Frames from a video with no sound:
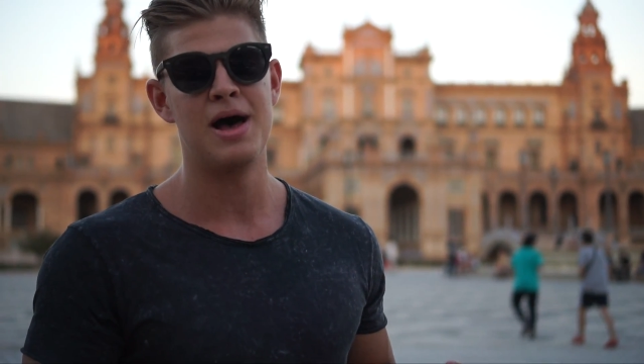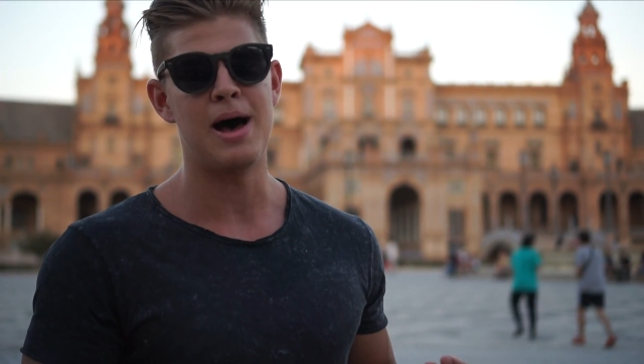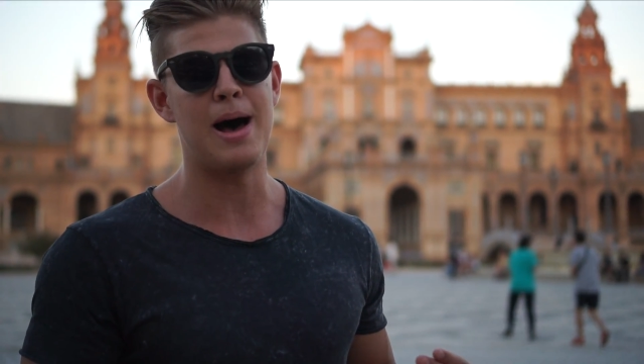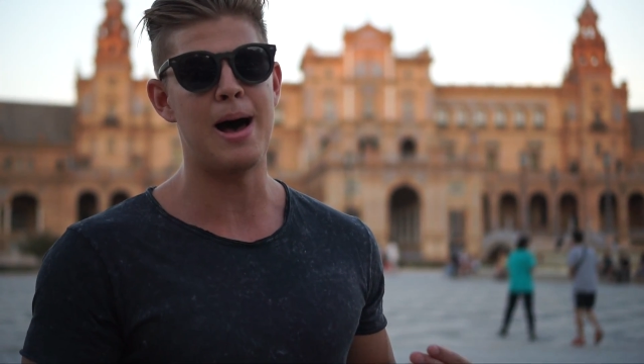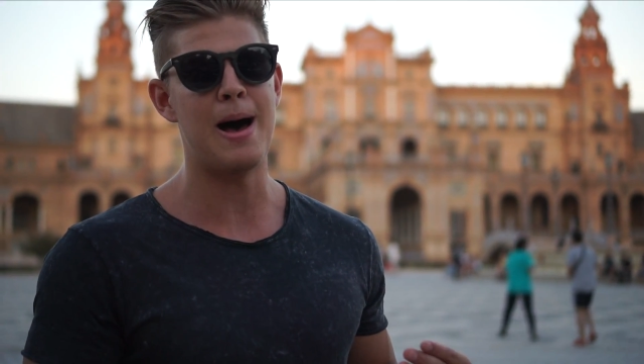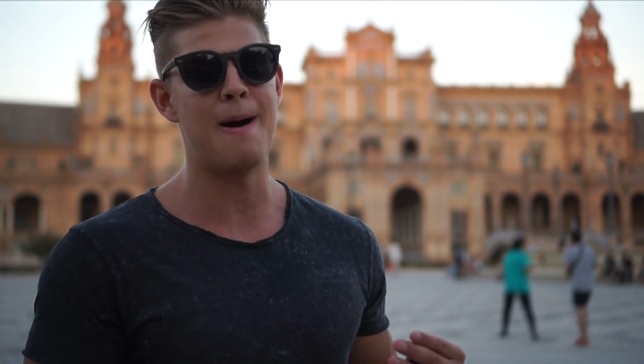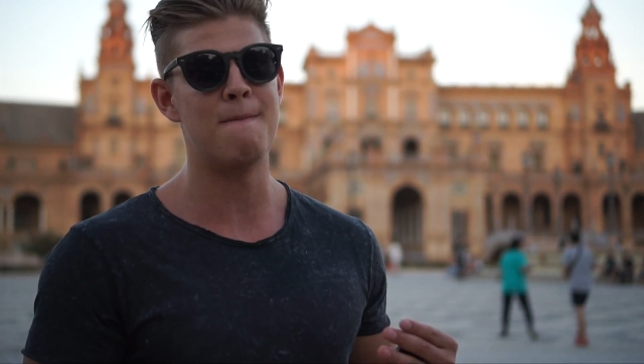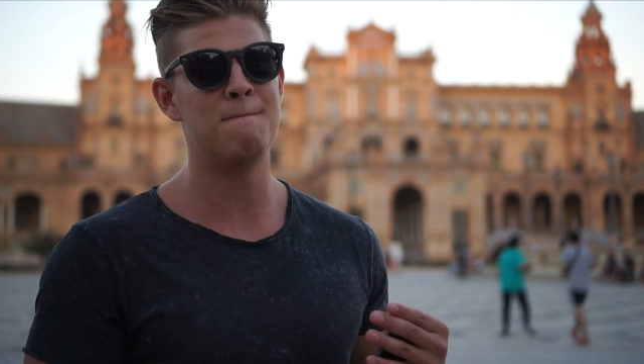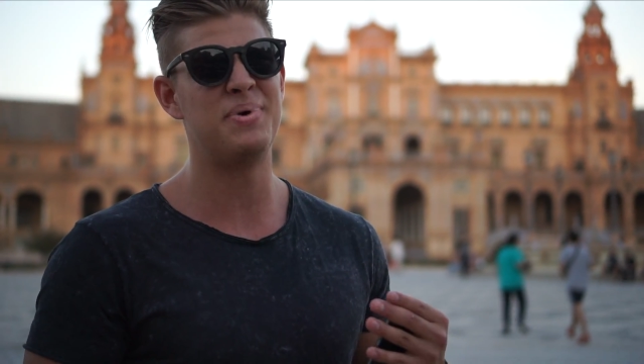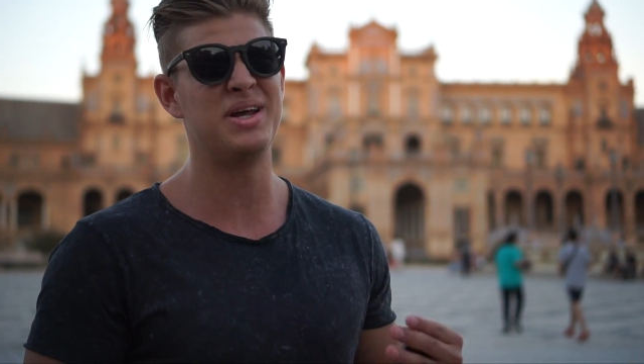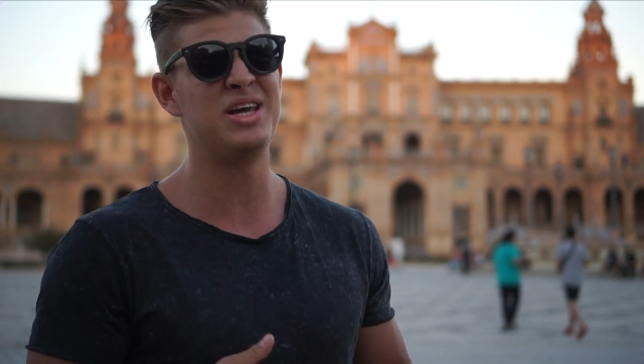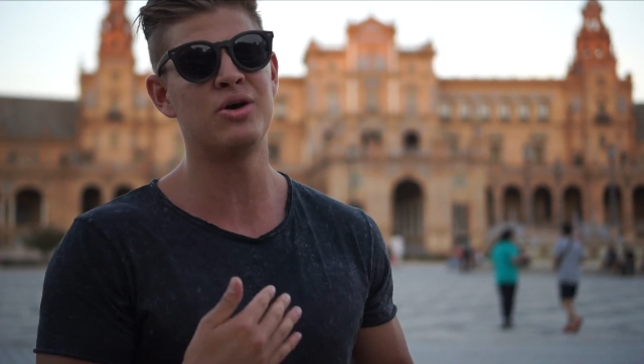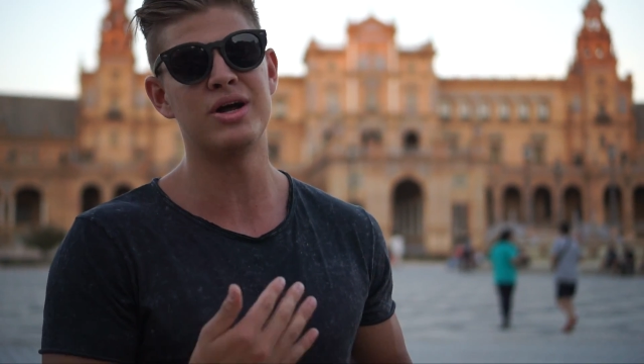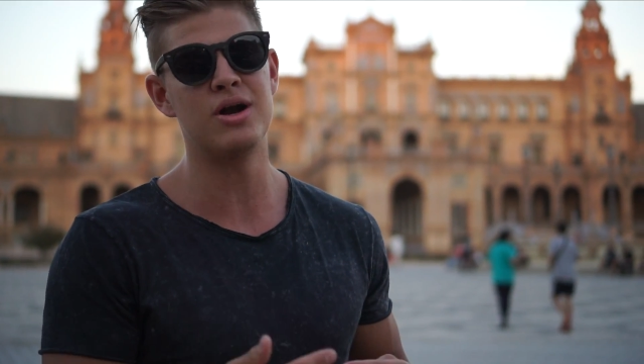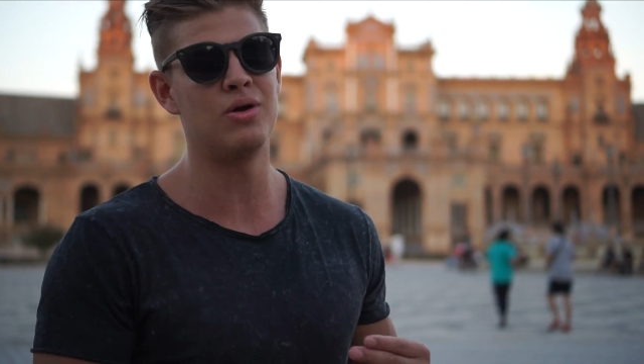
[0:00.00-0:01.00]
But
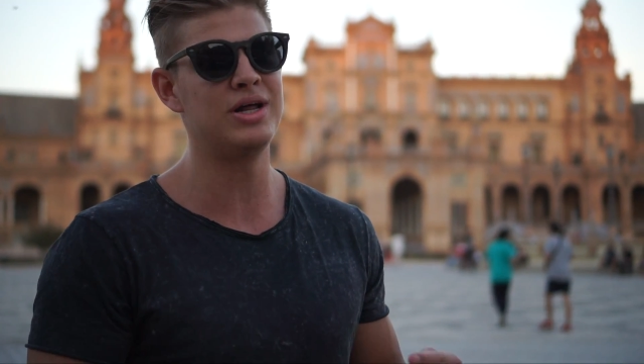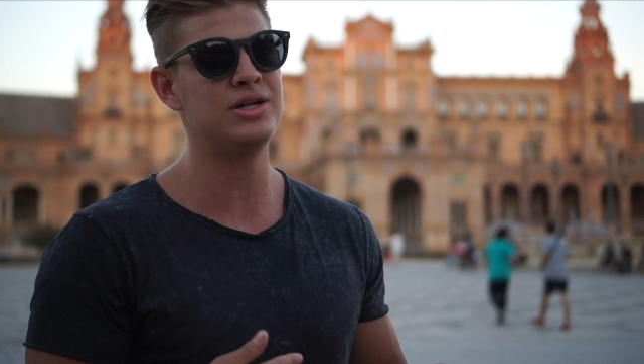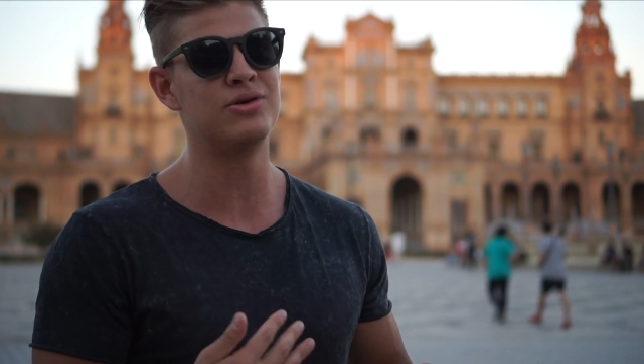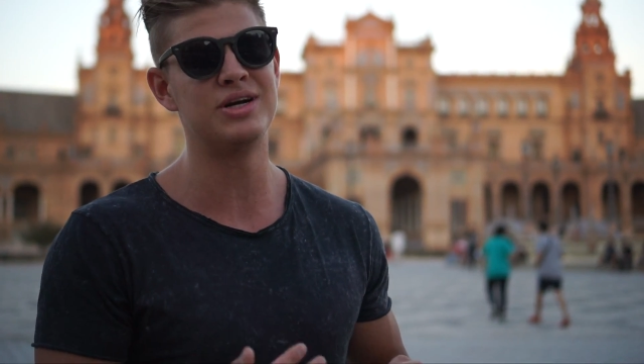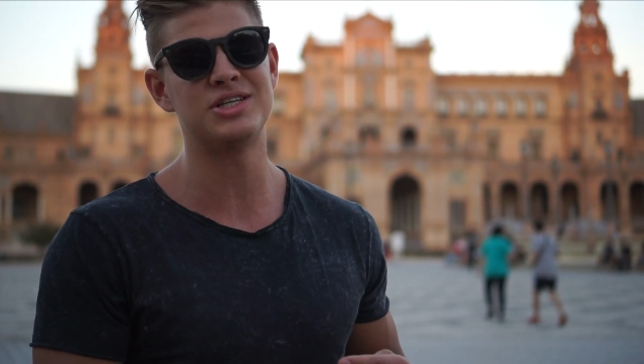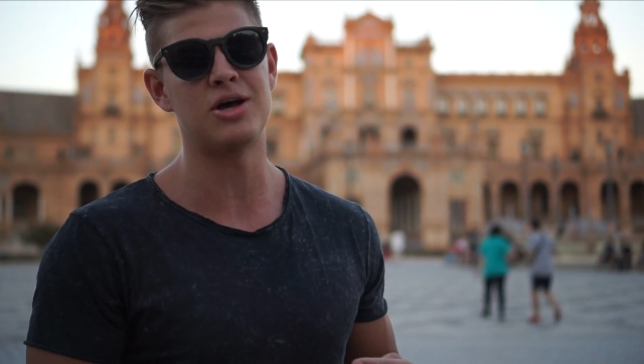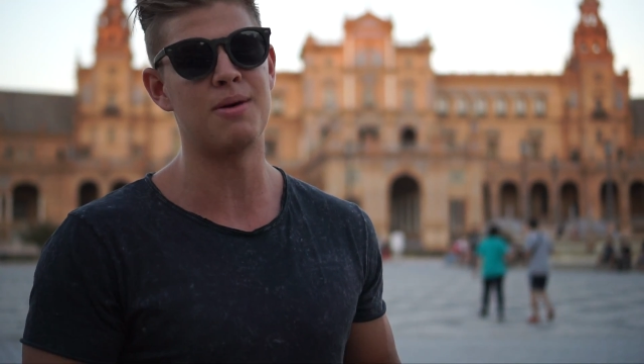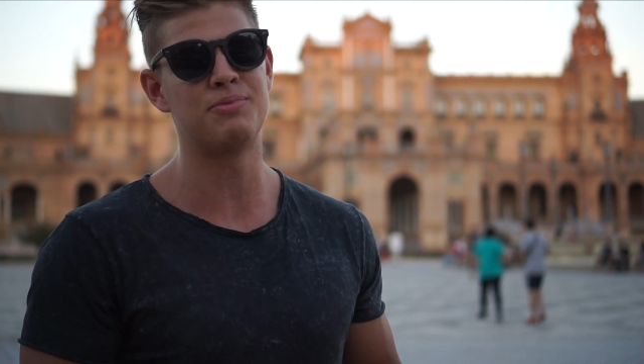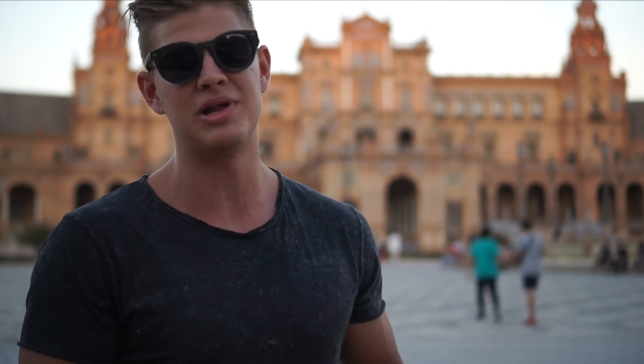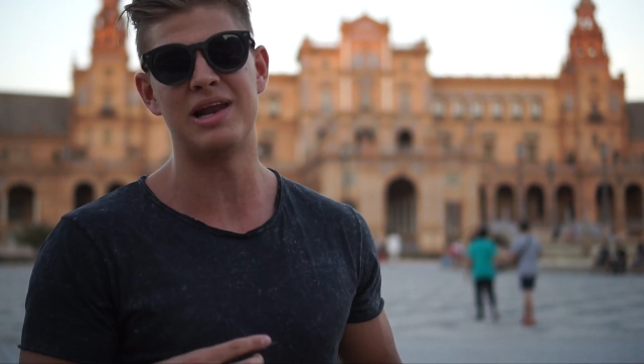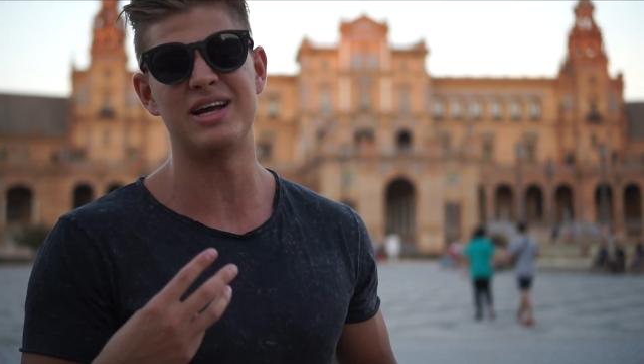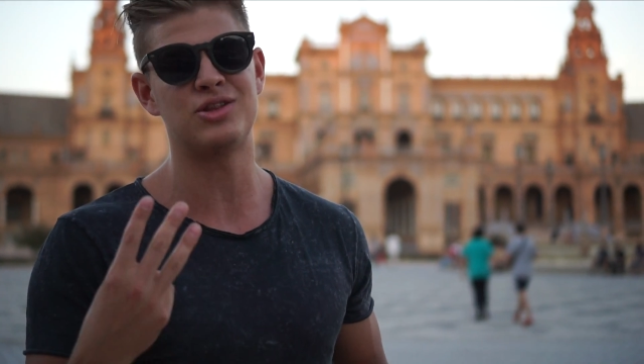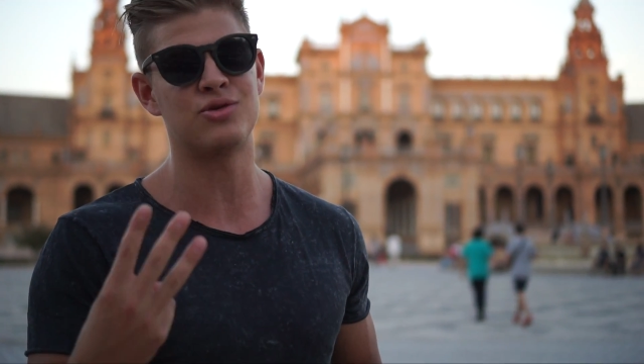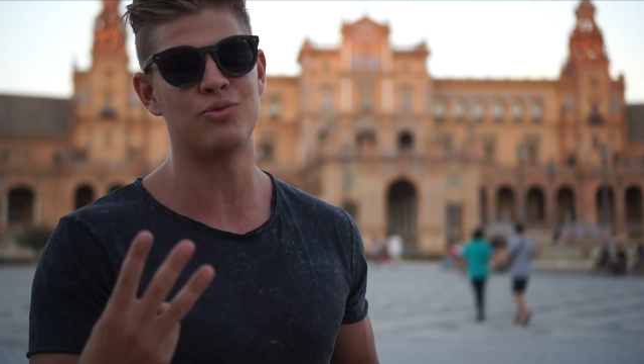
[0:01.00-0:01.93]
you can only do this up to like